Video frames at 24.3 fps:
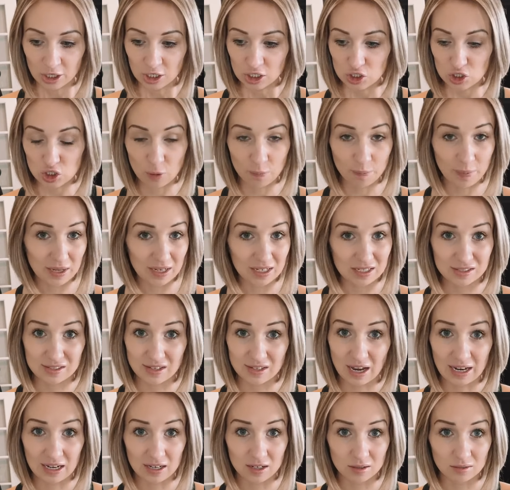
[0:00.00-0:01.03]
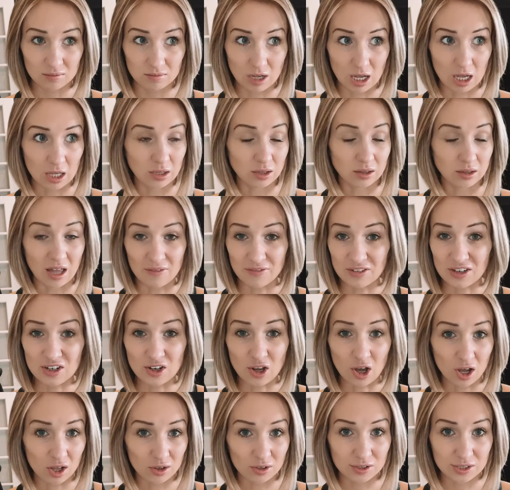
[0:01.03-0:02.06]
Shipping is like
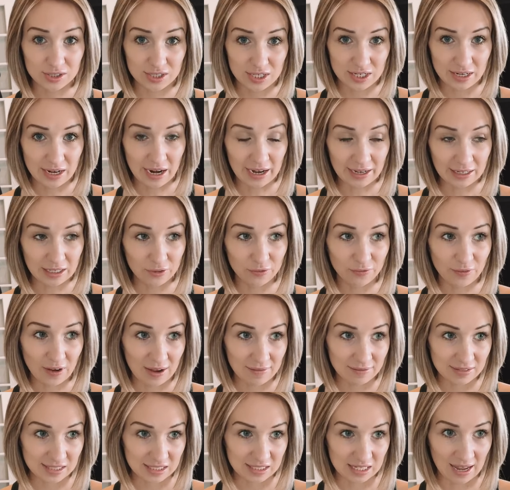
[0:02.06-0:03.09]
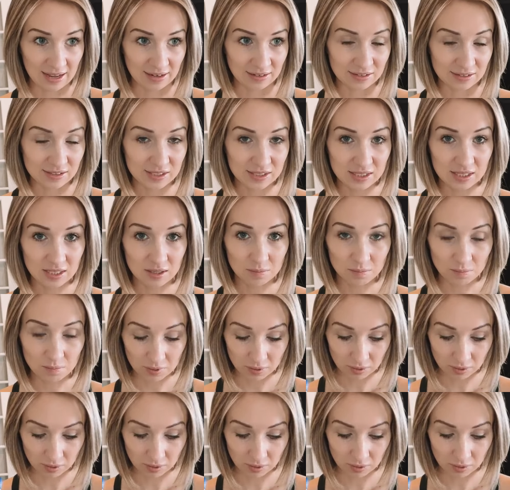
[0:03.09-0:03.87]
$11.95